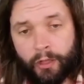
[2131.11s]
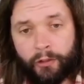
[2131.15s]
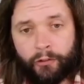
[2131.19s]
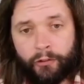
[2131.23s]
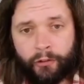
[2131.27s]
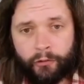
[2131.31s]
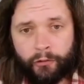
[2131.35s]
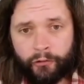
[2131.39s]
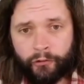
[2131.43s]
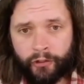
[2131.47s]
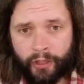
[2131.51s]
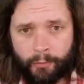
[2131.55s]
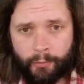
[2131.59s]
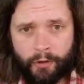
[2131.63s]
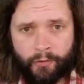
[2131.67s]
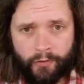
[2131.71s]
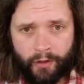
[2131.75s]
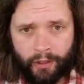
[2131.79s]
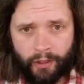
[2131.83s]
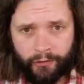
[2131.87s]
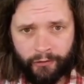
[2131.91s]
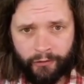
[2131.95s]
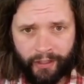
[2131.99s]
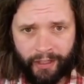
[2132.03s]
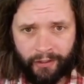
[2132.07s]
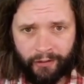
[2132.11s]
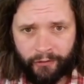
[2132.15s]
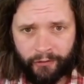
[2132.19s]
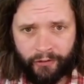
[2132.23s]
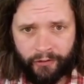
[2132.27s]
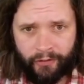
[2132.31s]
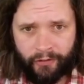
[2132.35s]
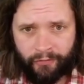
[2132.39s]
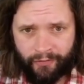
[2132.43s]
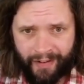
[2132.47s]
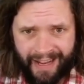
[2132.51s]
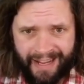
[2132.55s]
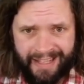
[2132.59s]
And so some of our tests
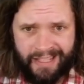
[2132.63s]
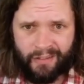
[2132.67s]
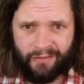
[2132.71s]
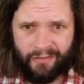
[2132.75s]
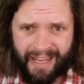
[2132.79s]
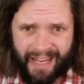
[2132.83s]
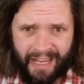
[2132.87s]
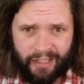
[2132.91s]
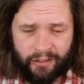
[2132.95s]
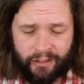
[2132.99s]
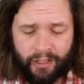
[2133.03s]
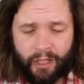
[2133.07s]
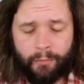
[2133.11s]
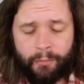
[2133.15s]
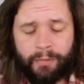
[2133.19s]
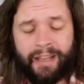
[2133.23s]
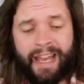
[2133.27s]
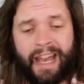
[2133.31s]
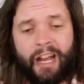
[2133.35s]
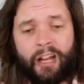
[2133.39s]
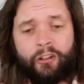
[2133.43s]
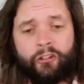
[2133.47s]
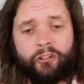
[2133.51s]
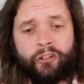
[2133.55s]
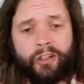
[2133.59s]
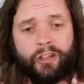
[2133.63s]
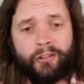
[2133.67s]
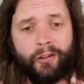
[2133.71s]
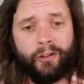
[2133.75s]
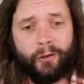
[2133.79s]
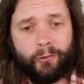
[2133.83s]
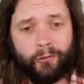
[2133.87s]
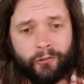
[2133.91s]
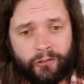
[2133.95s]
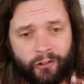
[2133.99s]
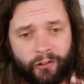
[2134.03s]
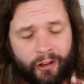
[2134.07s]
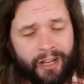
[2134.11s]
effectively end up catching
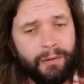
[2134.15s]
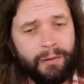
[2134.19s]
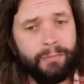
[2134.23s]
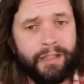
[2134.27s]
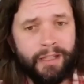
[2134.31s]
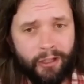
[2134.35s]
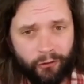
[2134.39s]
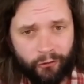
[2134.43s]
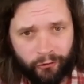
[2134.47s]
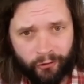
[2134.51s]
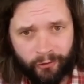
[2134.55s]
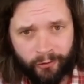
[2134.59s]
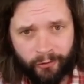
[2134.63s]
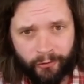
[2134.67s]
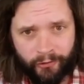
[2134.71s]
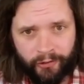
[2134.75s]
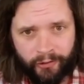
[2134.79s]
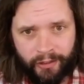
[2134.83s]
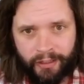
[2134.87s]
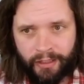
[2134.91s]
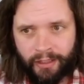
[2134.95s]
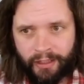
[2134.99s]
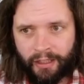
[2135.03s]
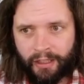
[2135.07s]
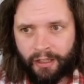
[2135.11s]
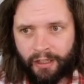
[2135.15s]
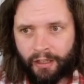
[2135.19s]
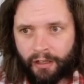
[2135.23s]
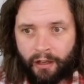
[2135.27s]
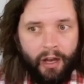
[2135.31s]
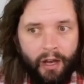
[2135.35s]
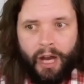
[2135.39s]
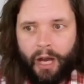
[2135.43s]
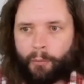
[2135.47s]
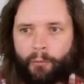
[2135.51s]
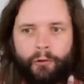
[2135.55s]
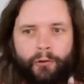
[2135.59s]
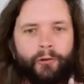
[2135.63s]
those typing issues. Right.
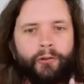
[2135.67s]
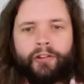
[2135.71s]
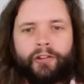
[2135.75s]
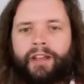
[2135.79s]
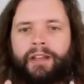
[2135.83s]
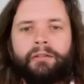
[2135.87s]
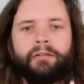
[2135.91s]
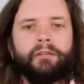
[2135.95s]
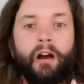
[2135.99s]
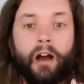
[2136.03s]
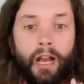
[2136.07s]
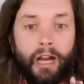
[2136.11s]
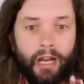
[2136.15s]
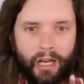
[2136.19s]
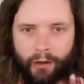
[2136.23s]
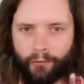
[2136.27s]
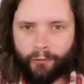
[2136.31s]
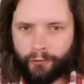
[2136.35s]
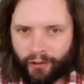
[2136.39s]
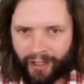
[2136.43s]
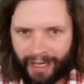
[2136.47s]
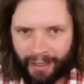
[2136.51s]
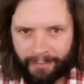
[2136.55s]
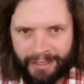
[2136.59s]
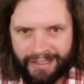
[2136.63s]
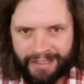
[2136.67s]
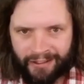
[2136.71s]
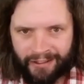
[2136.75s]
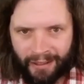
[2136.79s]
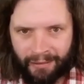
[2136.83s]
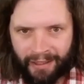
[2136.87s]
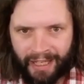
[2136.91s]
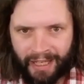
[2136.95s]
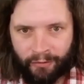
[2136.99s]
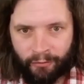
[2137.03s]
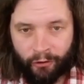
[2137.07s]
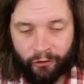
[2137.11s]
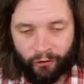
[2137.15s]
I'm not saying I love dynamically
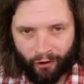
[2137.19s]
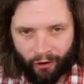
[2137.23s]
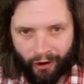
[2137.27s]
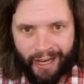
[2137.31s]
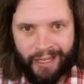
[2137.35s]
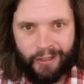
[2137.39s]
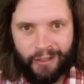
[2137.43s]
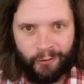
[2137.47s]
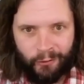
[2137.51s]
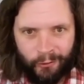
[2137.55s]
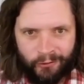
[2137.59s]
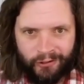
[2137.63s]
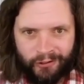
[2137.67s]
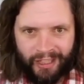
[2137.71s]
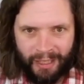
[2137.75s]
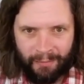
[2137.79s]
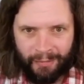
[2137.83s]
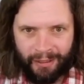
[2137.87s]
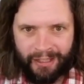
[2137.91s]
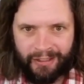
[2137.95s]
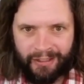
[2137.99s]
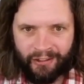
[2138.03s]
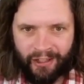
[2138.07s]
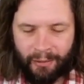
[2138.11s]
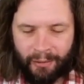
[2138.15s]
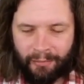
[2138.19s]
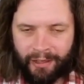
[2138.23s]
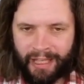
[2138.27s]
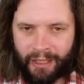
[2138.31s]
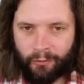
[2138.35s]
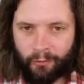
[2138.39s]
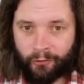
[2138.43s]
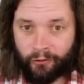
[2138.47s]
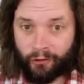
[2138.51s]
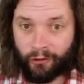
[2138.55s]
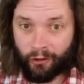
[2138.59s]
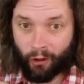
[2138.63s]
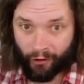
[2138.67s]
typed language. I use dynamically typed
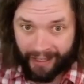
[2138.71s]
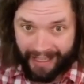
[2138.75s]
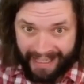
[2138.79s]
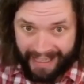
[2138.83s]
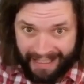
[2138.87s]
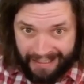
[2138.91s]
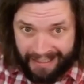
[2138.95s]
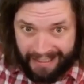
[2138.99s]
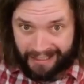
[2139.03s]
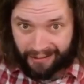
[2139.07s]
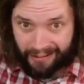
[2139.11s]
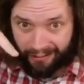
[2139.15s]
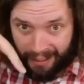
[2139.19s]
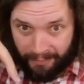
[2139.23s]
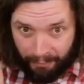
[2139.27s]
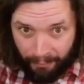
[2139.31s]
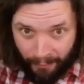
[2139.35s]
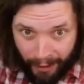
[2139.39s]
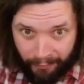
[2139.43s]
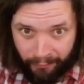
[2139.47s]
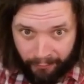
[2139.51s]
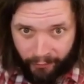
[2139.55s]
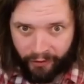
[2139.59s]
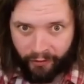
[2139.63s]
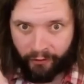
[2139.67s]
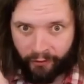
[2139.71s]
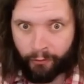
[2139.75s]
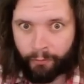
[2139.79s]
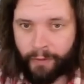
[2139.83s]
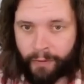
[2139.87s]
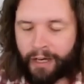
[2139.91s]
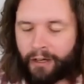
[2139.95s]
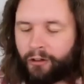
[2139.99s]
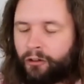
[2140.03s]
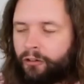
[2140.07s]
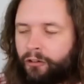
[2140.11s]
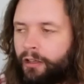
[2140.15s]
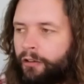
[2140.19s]
language a lot inside microservice
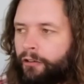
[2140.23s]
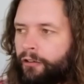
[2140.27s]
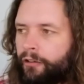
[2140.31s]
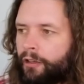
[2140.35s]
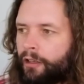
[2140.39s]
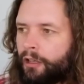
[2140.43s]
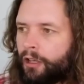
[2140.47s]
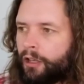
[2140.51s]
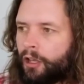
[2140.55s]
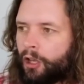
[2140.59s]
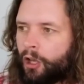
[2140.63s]
boundaries.